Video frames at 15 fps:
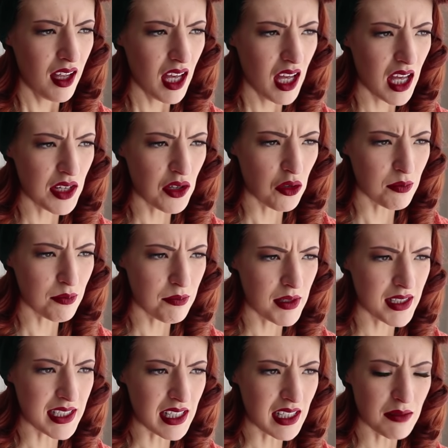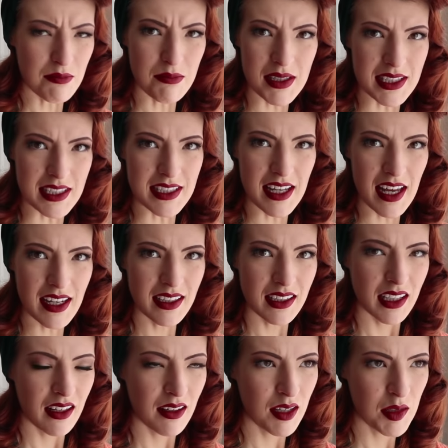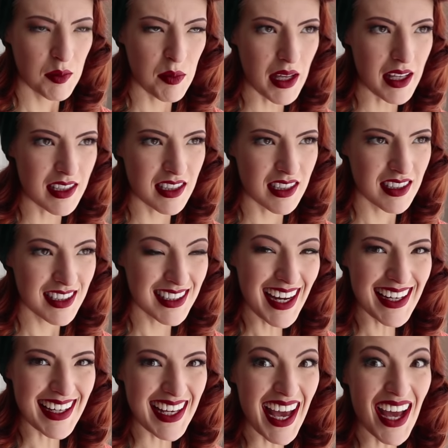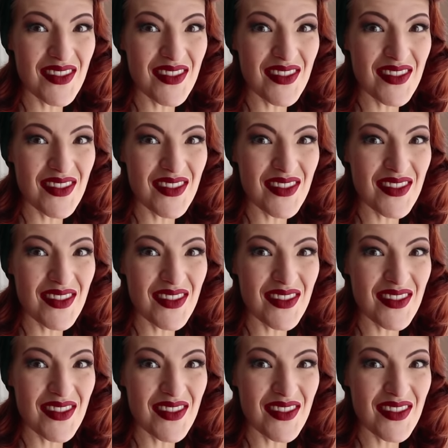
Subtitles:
not busy day, but slightly.